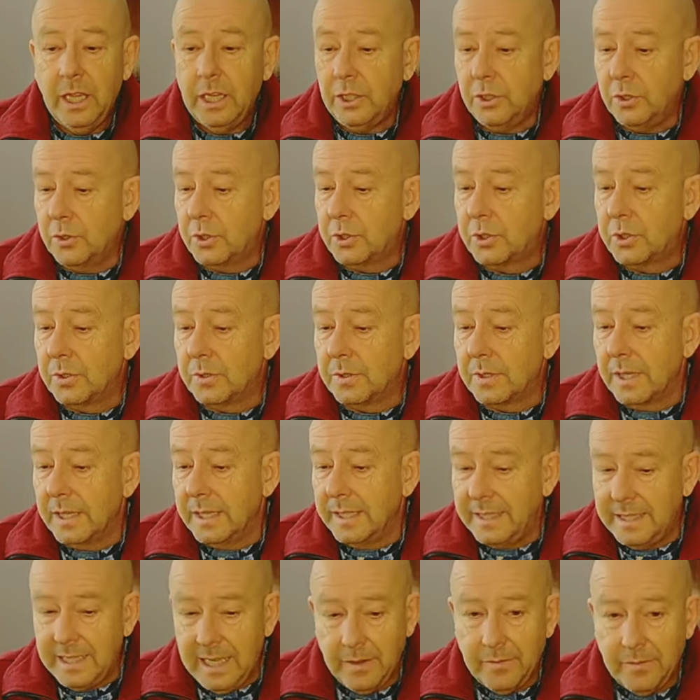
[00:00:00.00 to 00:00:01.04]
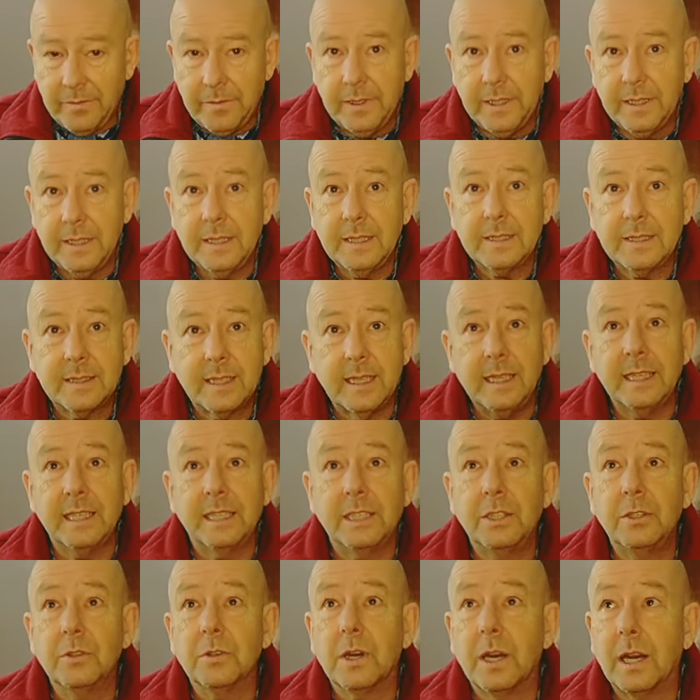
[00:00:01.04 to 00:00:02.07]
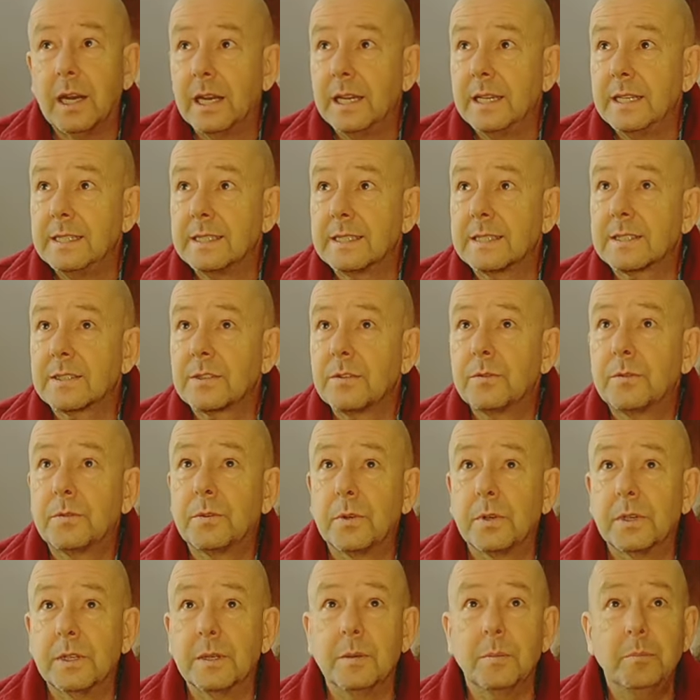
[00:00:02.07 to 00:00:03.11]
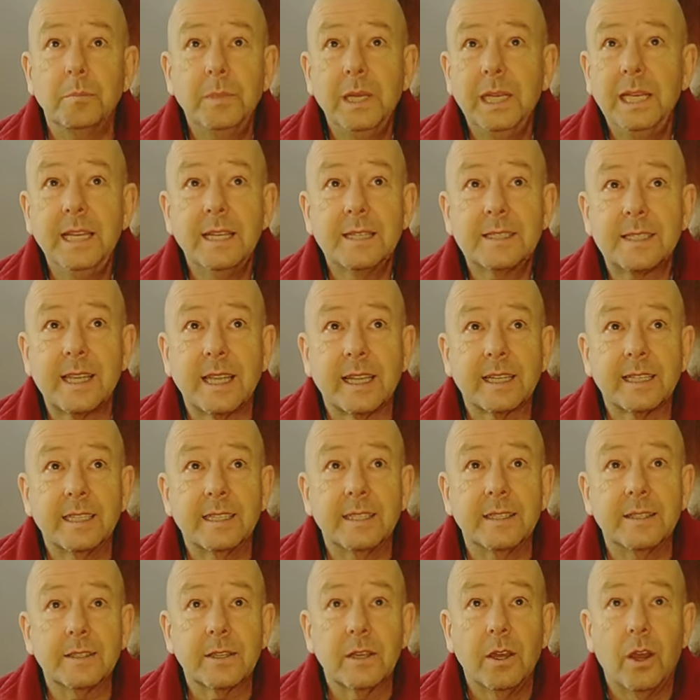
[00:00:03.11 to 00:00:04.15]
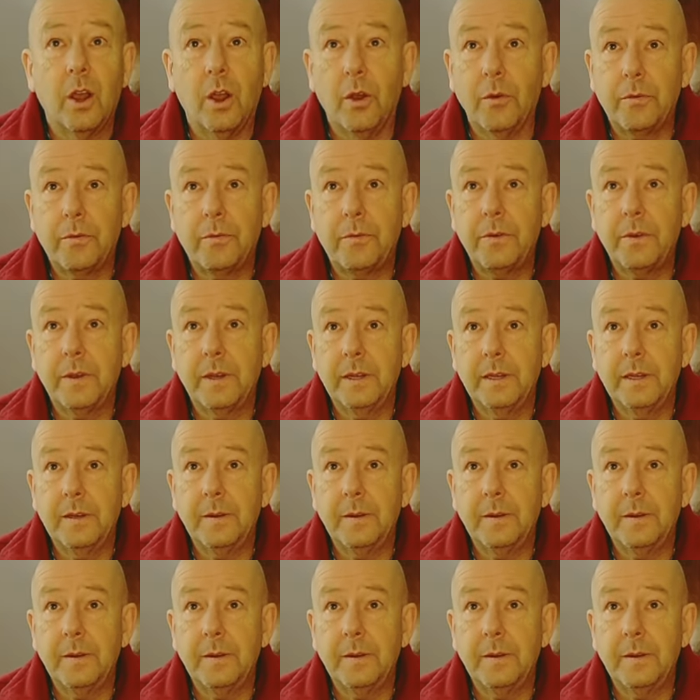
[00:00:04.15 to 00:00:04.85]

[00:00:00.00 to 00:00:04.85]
you should never take your eyes for a millisecond off